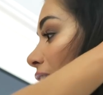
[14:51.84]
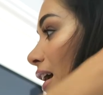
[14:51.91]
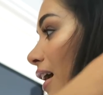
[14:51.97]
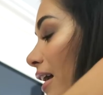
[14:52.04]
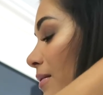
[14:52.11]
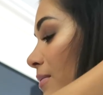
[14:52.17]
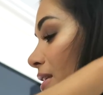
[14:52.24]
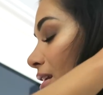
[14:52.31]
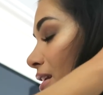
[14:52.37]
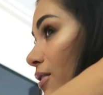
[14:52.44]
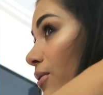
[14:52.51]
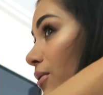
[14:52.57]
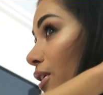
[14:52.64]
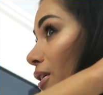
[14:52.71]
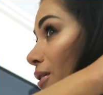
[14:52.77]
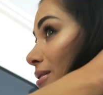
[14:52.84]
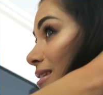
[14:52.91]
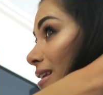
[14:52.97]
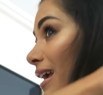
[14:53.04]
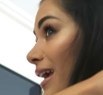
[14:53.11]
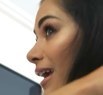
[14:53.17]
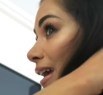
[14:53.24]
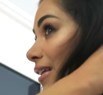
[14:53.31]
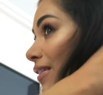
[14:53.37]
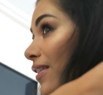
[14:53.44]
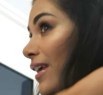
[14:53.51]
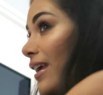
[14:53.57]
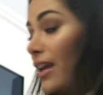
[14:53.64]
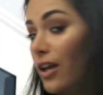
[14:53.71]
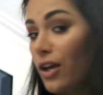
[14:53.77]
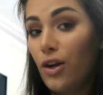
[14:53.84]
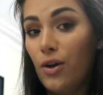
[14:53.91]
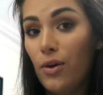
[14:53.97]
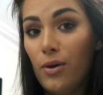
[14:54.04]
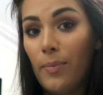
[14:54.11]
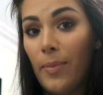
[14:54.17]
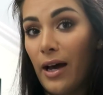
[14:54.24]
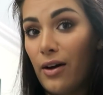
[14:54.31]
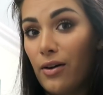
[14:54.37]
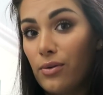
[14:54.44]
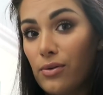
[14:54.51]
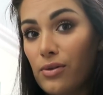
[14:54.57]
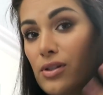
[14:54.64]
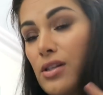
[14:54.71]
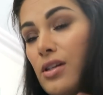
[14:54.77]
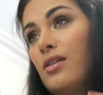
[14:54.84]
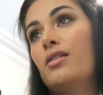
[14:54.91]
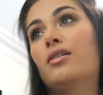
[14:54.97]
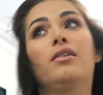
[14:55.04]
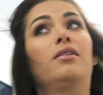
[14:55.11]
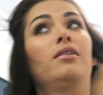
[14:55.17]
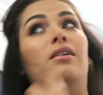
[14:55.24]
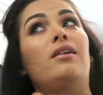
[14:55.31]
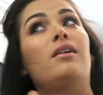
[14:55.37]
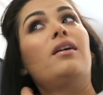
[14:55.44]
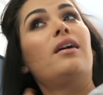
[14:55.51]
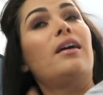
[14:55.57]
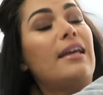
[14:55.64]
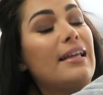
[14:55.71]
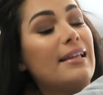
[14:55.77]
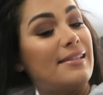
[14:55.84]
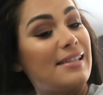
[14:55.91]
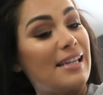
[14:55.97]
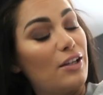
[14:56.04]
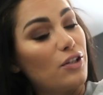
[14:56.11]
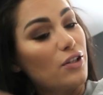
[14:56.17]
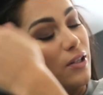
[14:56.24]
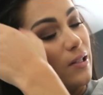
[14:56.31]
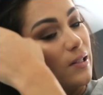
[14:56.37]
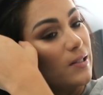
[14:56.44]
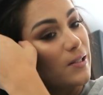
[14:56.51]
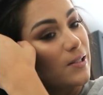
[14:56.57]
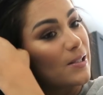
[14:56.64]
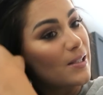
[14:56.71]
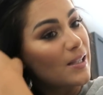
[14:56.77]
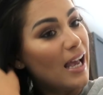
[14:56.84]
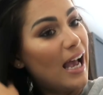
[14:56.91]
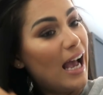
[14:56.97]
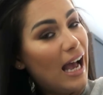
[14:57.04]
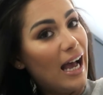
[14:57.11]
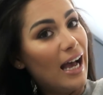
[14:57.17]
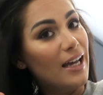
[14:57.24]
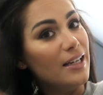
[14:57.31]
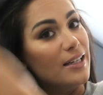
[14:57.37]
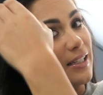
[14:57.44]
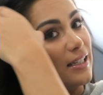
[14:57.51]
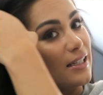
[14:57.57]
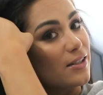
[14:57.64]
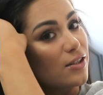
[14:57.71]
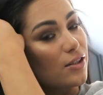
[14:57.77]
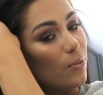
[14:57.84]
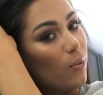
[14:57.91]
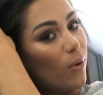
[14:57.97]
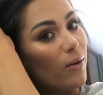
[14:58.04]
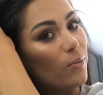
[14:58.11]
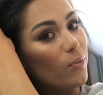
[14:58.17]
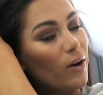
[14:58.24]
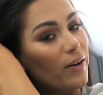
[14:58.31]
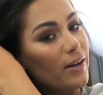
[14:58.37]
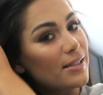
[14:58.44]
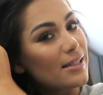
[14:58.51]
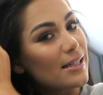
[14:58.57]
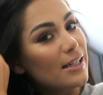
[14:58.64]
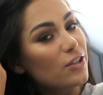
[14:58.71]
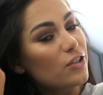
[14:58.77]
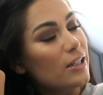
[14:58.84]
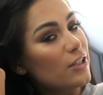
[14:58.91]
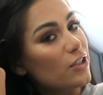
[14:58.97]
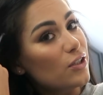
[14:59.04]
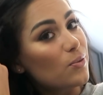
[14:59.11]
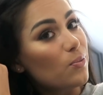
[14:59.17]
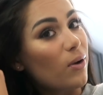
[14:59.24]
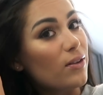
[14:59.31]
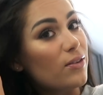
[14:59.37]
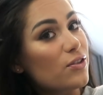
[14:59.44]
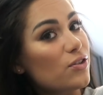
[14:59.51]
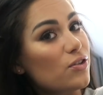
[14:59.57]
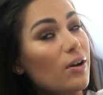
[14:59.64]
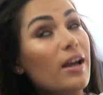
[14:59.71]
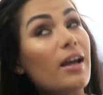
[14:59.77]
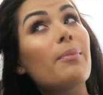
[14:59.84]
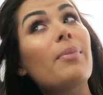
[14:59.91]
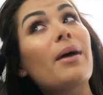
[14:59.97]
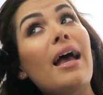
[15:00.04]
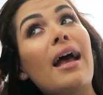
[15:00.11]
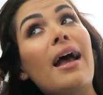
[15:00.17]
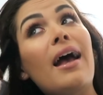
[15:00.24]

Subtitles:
I am still using the Lulabelle's extensions, and it's the one where it's literally just one strip,